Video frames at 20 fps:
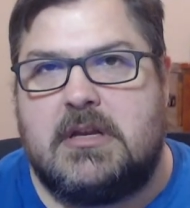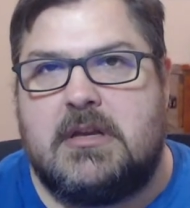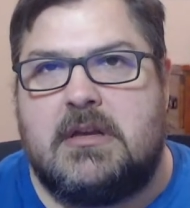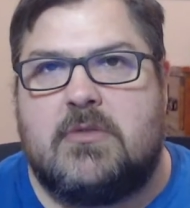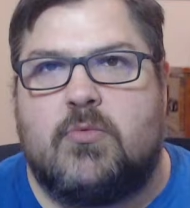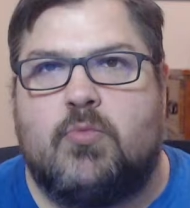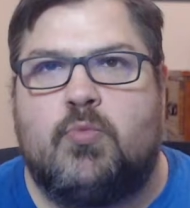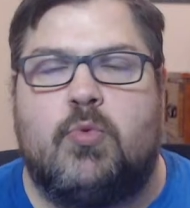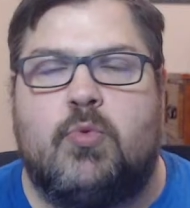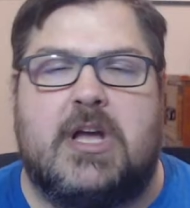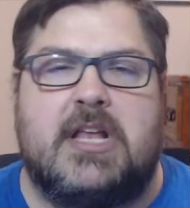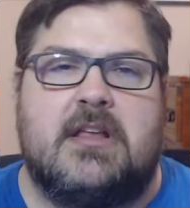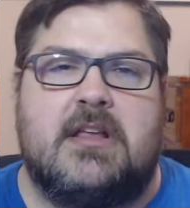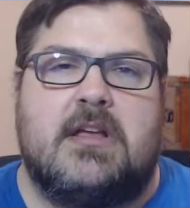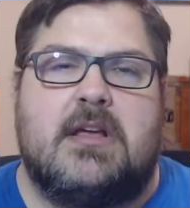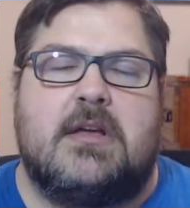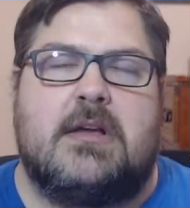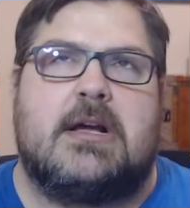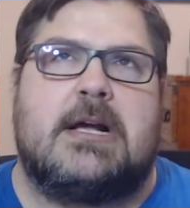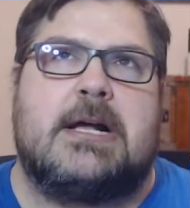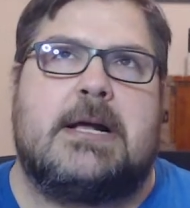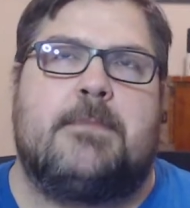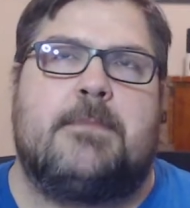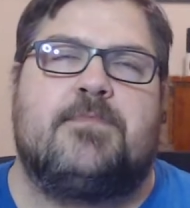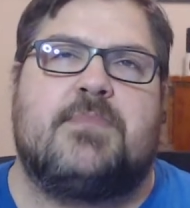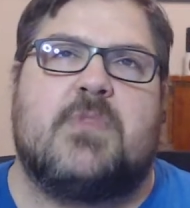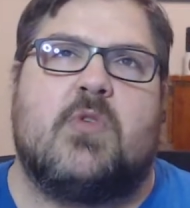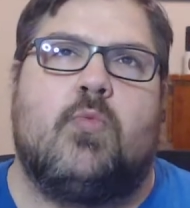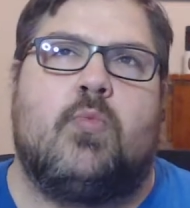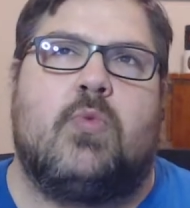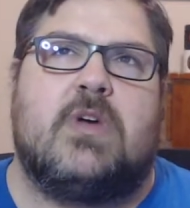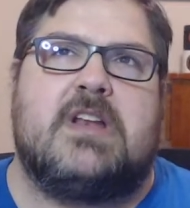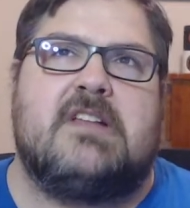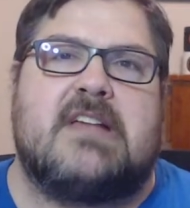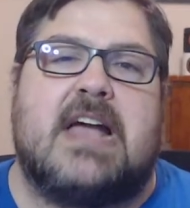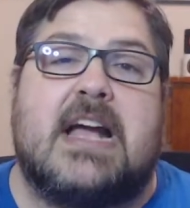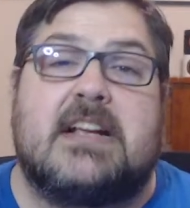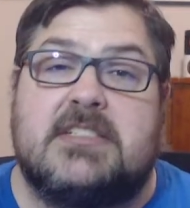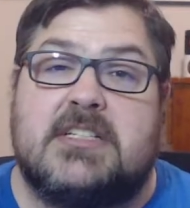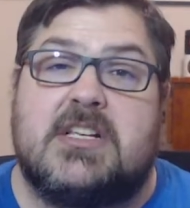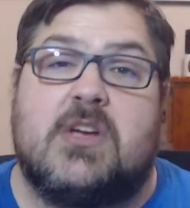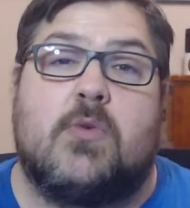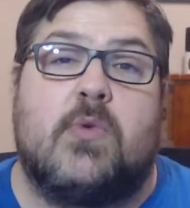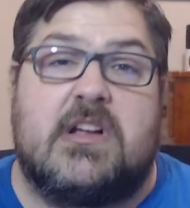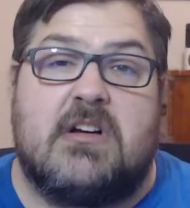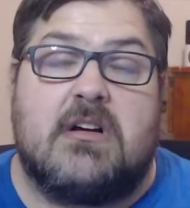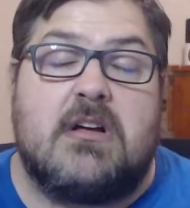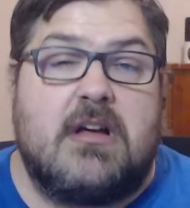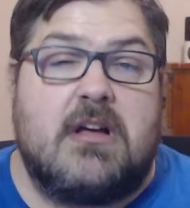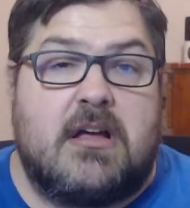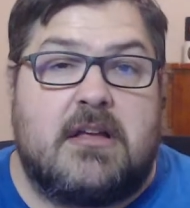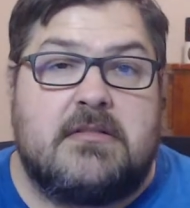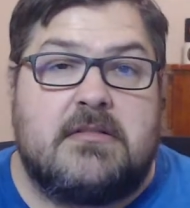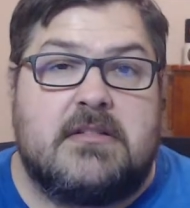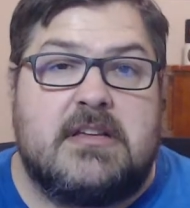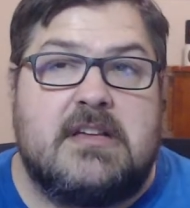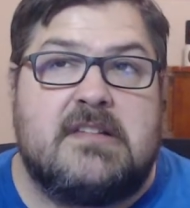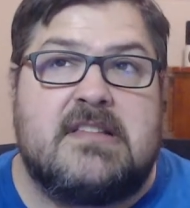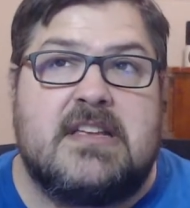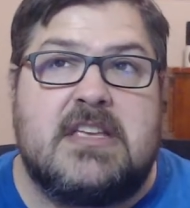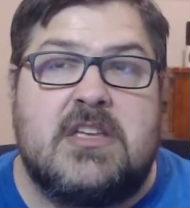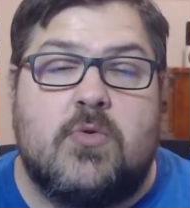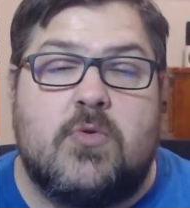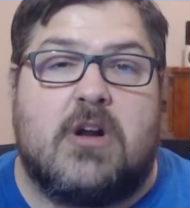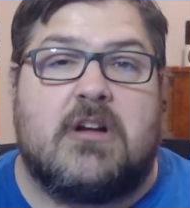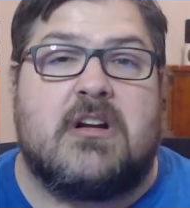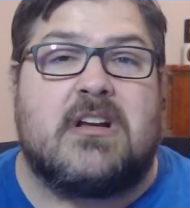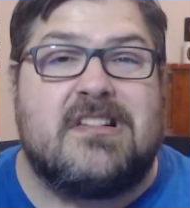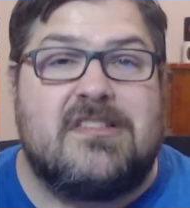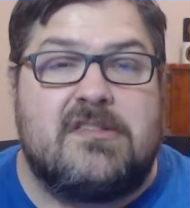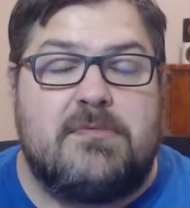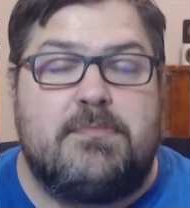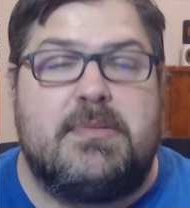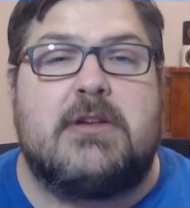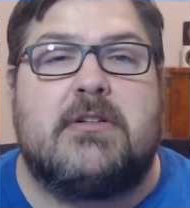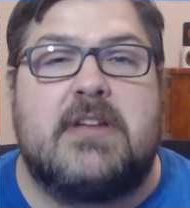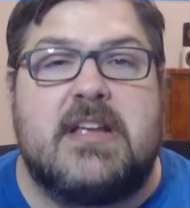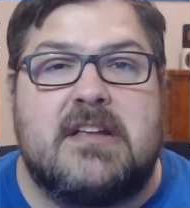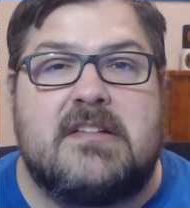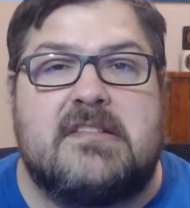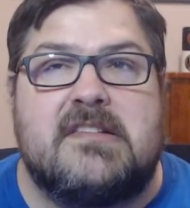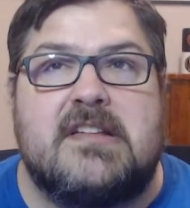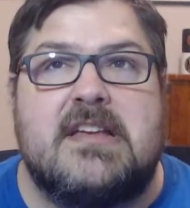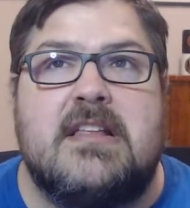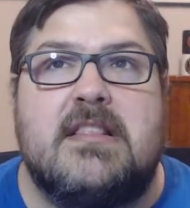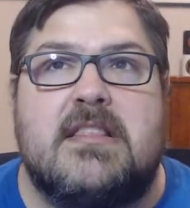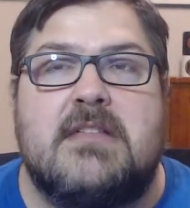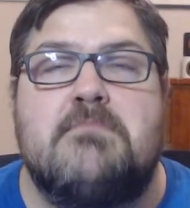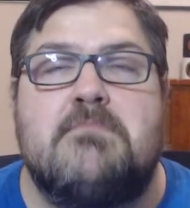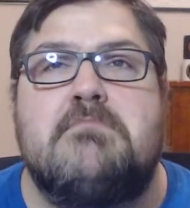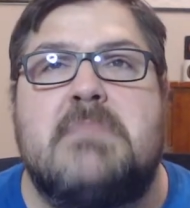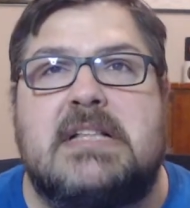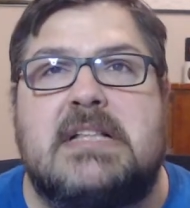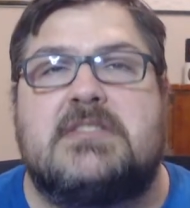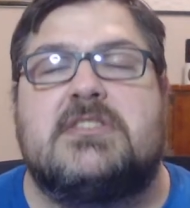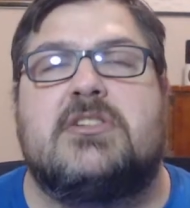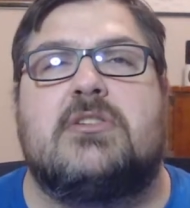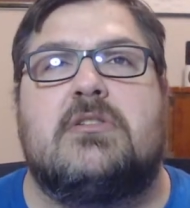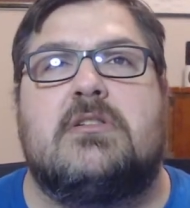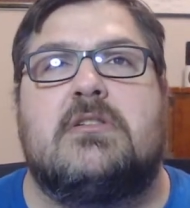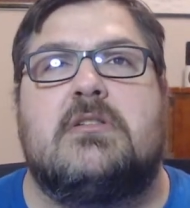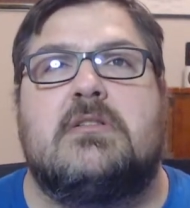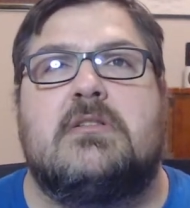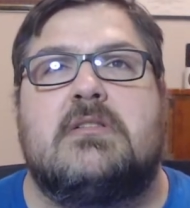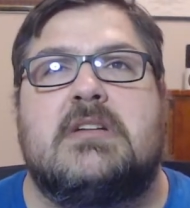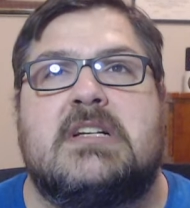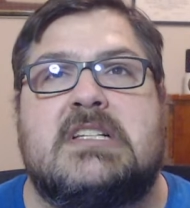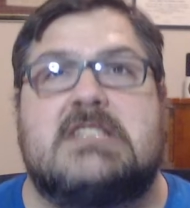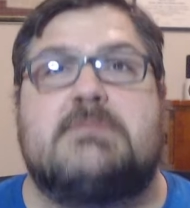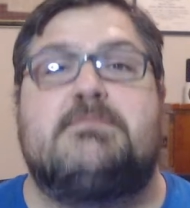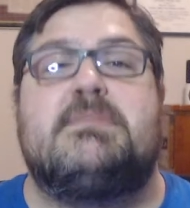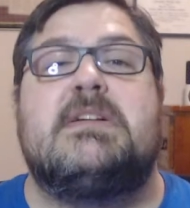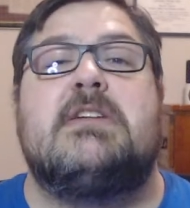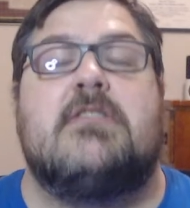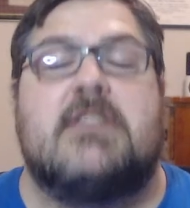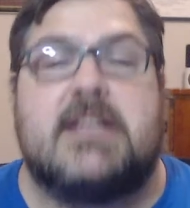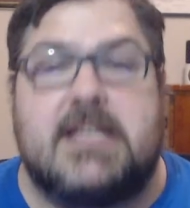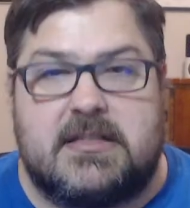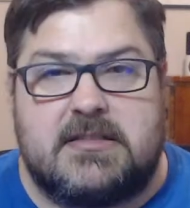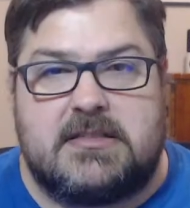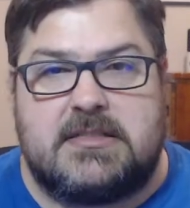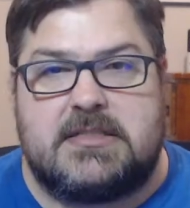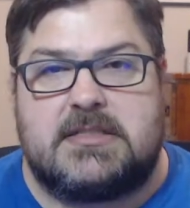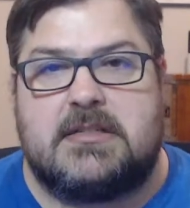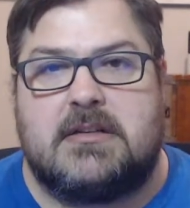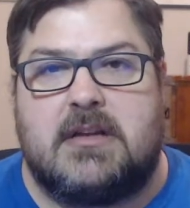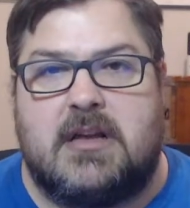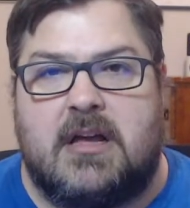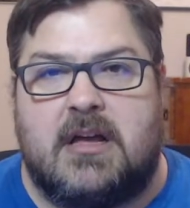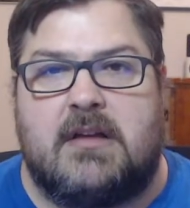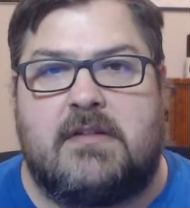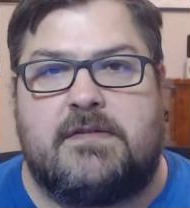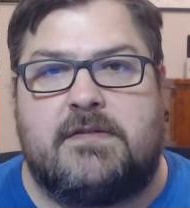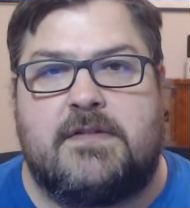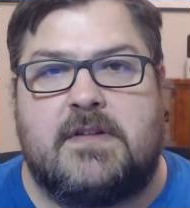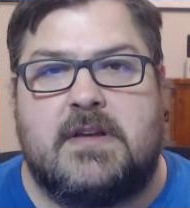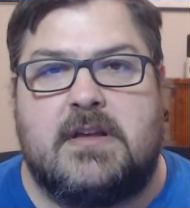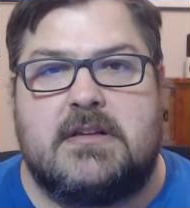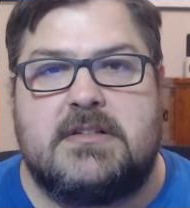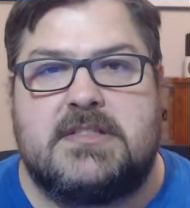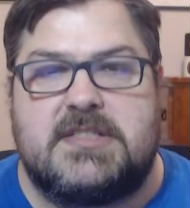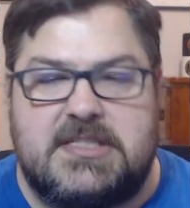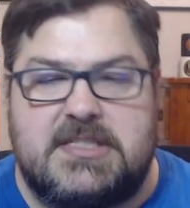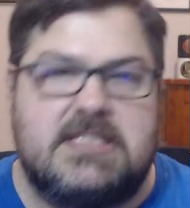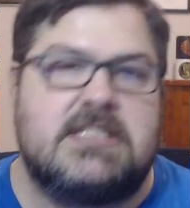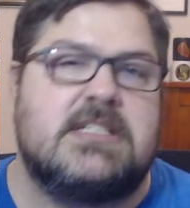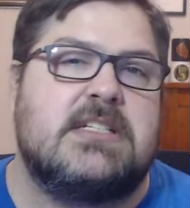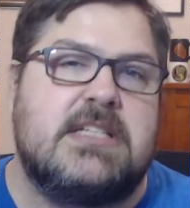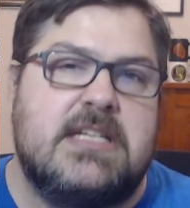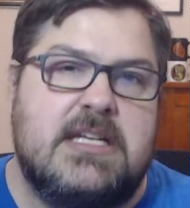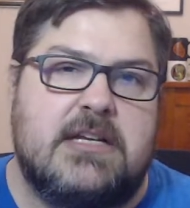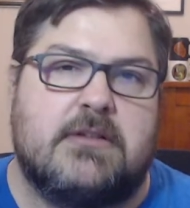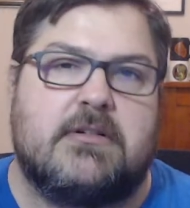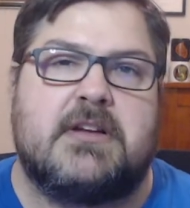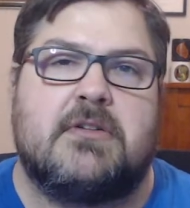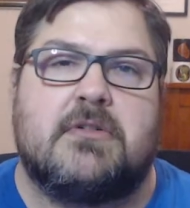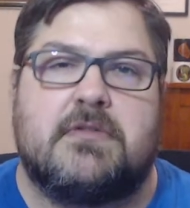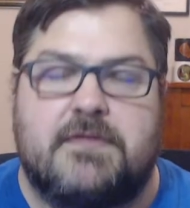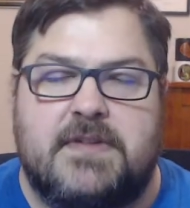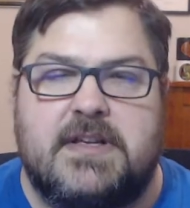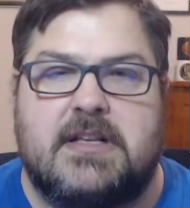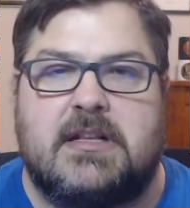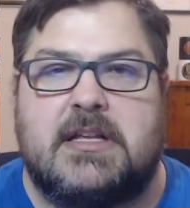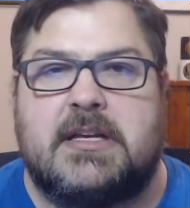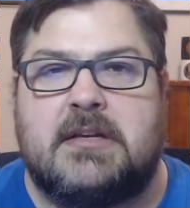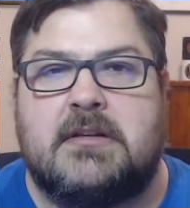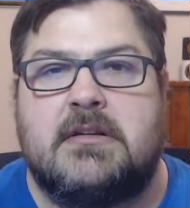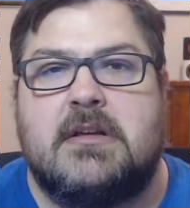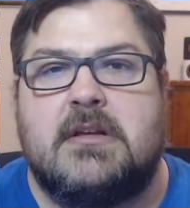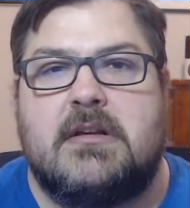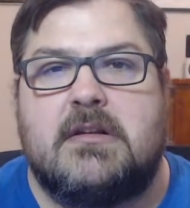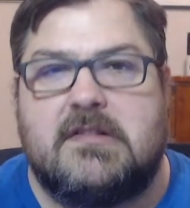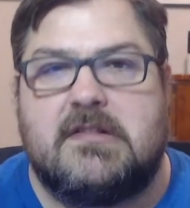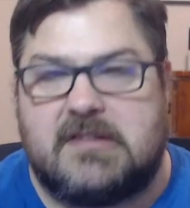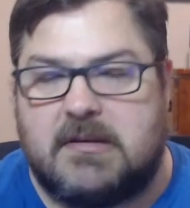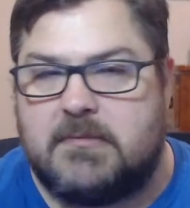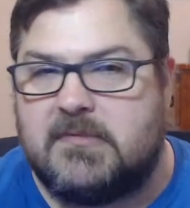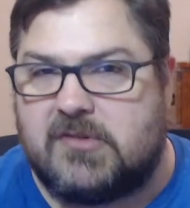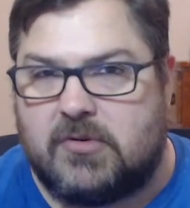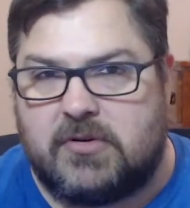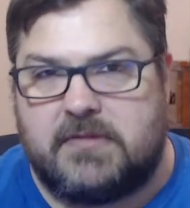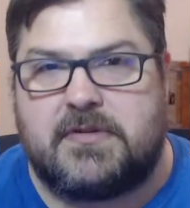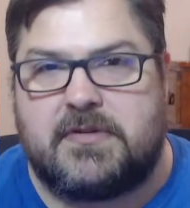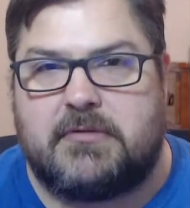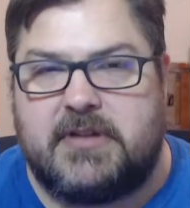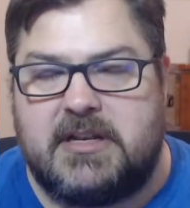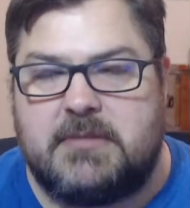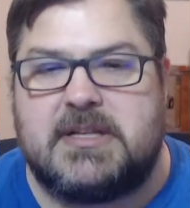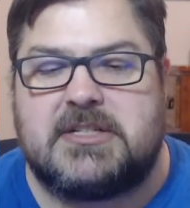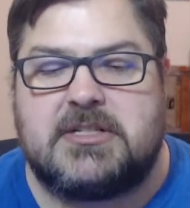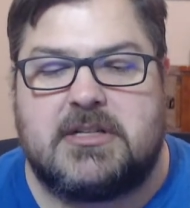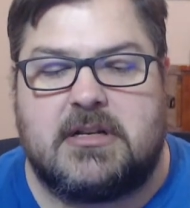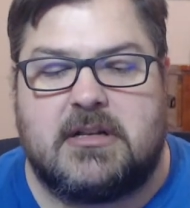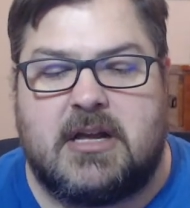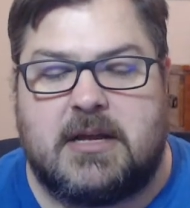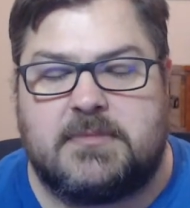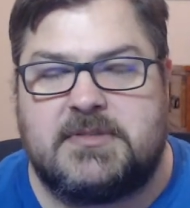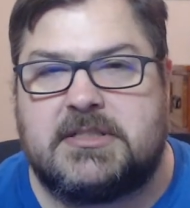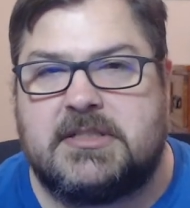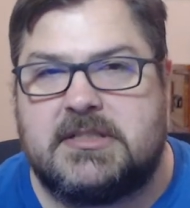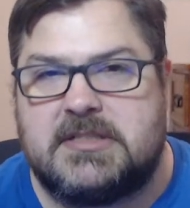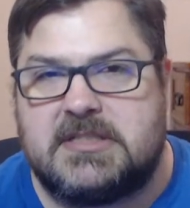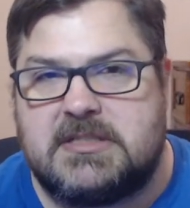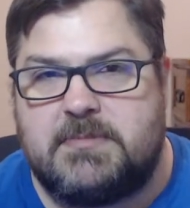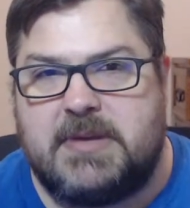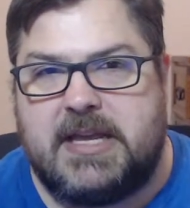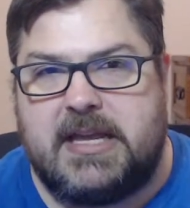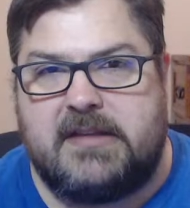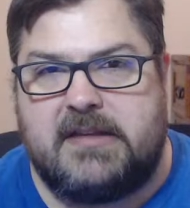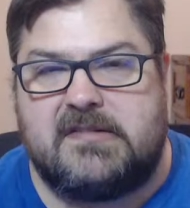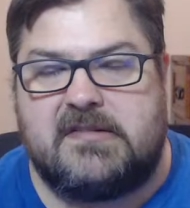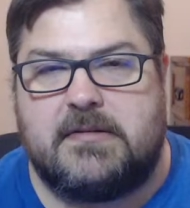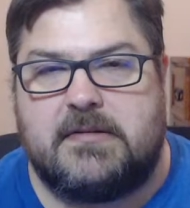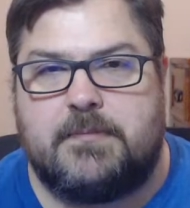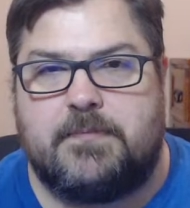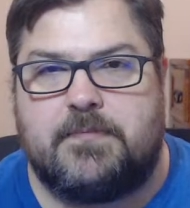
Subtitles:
What is actually going on is that you are experiencing the mental experience of seeing, hearing, or feeling some sort of three-dimensional object in space.